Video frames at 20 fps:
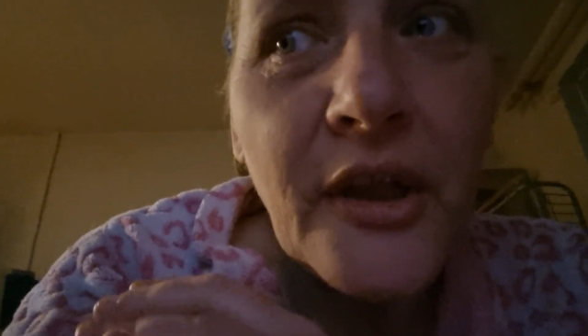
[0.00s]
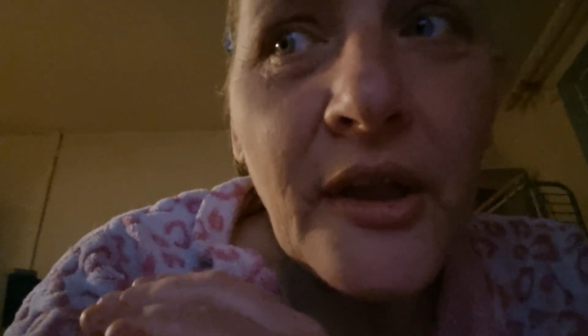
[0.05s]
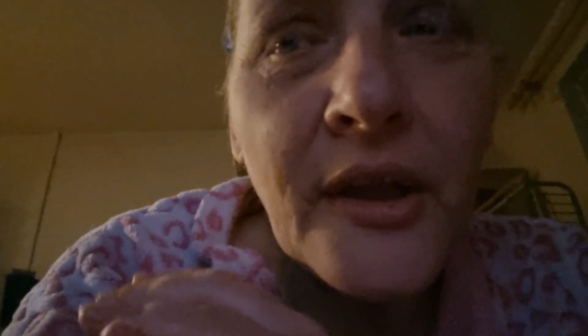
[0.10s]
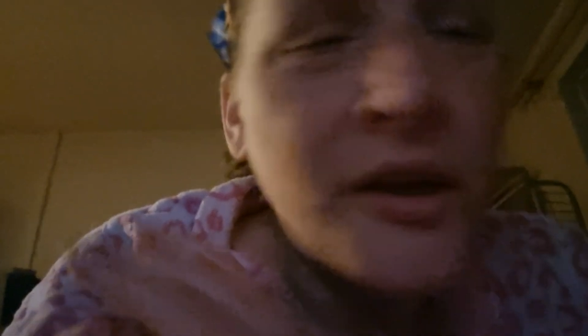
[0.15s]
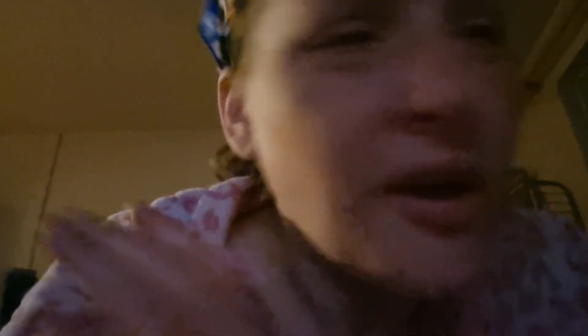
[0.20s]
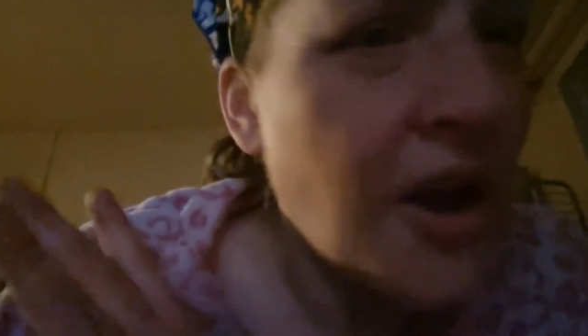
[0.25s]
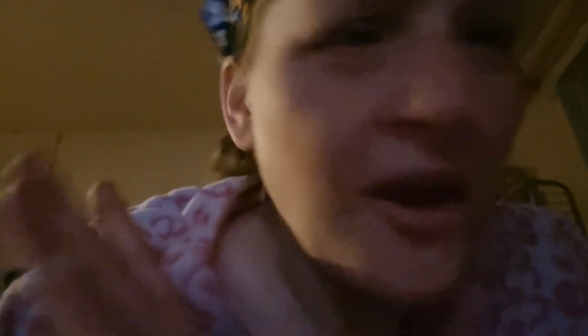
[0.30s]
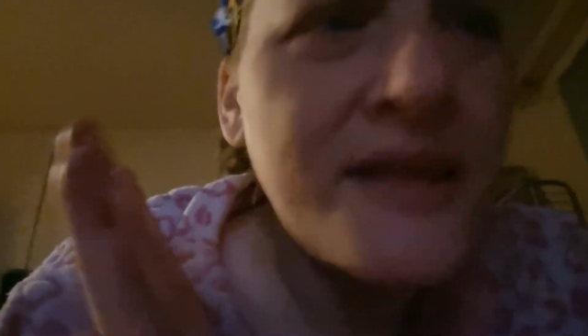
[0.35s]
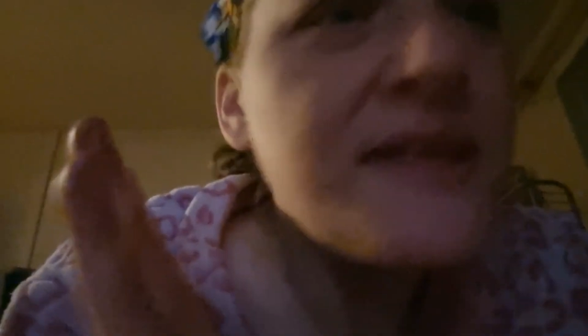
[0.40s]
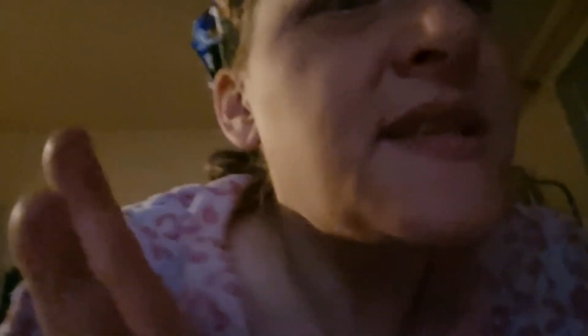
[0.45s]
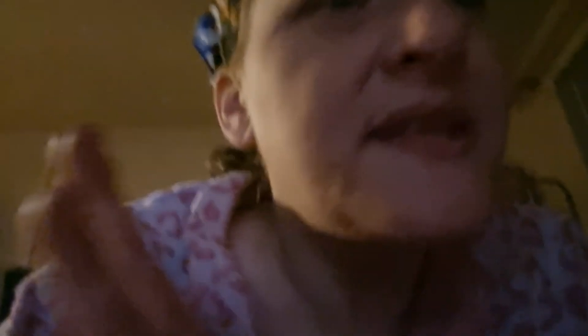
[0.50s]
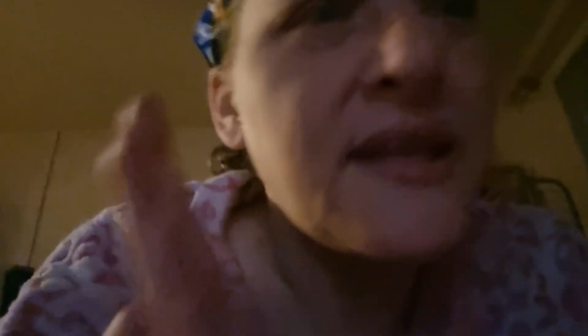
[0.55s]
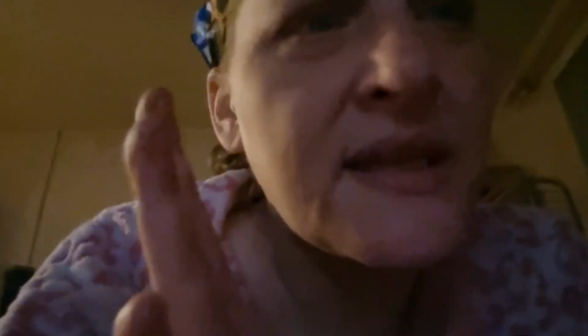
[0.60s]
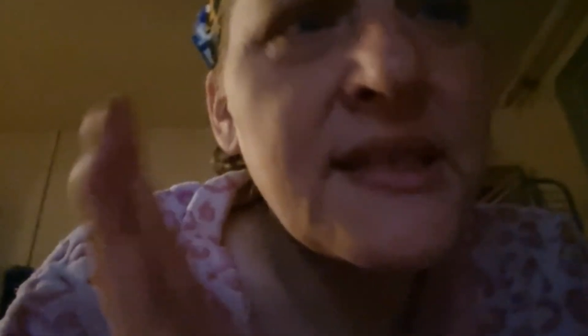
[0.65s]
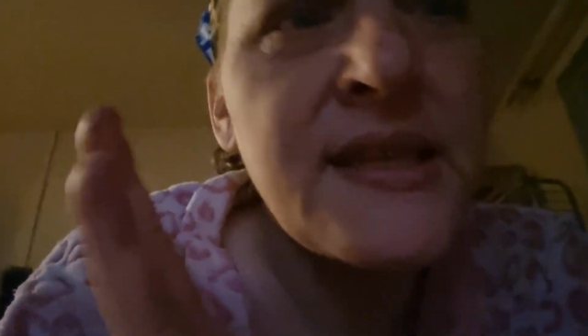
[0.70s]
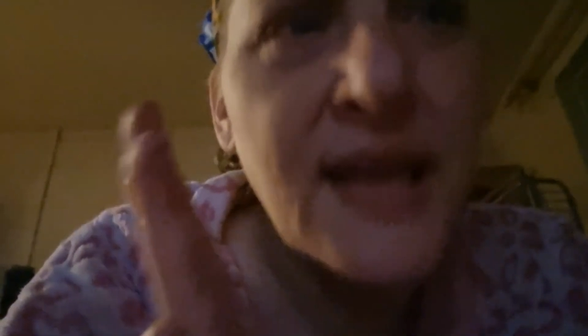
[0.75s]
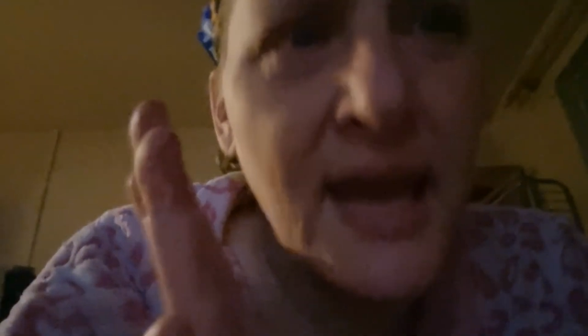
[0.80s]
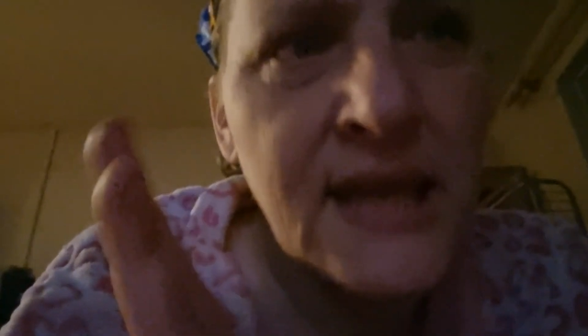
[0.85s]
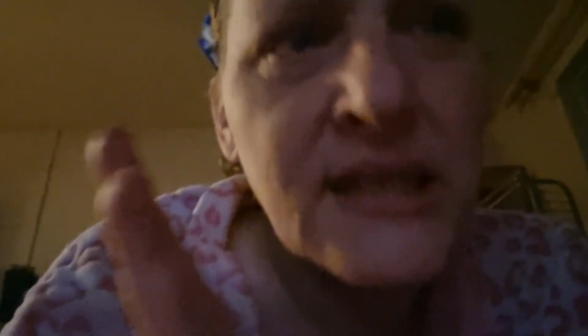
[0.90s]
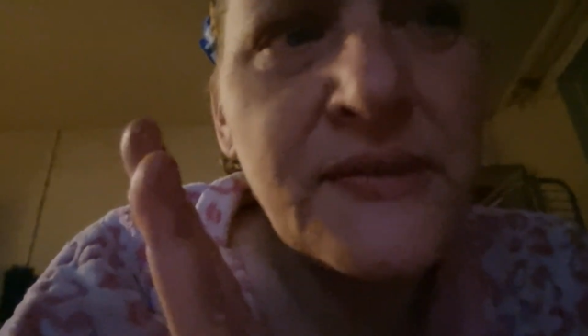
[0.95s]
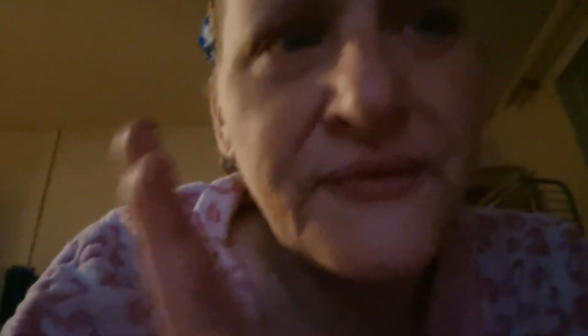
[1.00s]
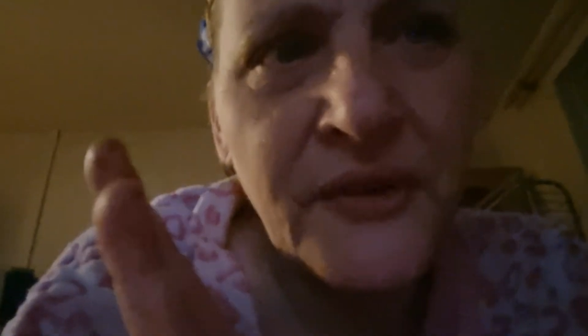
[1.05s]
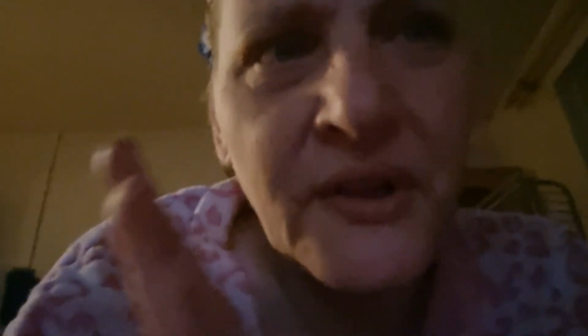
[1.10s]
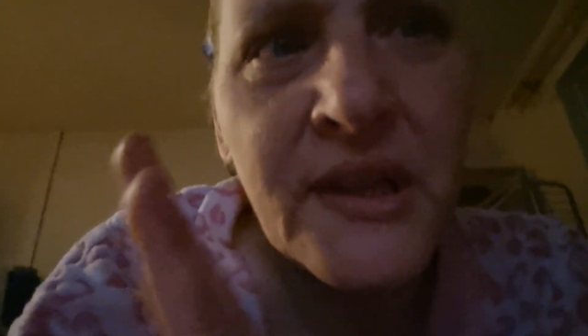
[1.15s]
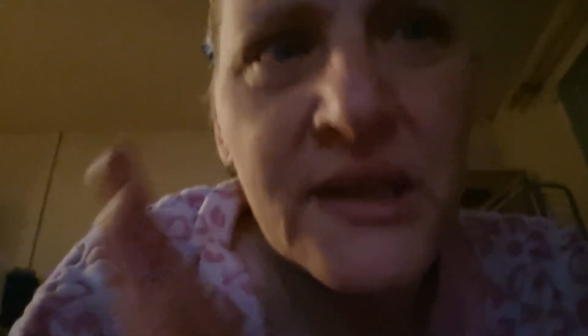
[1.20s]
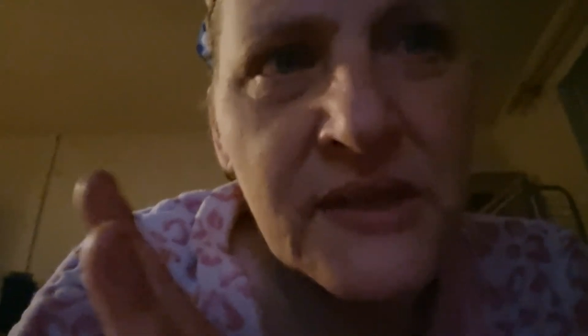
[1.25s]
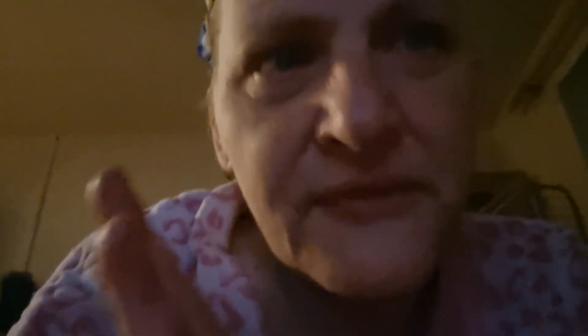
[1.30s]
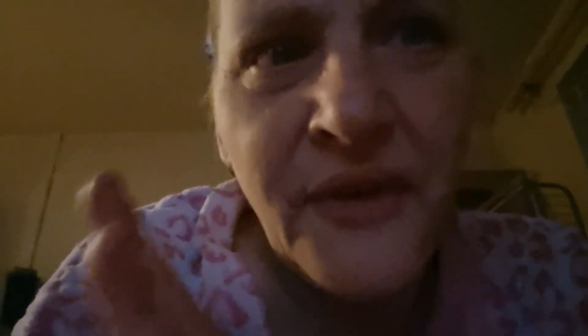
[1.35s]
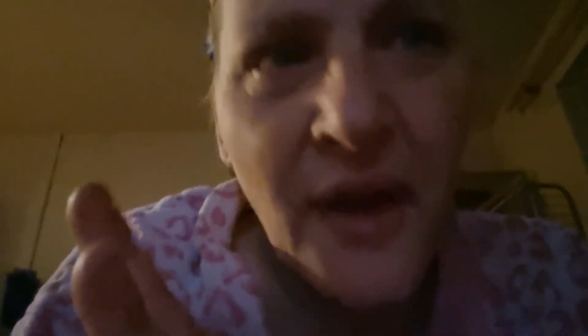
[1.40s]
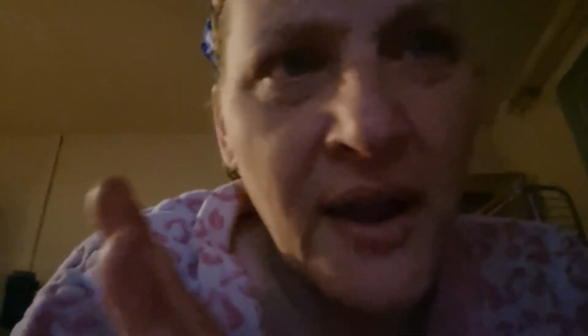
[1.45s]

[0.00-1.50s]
Not as successful as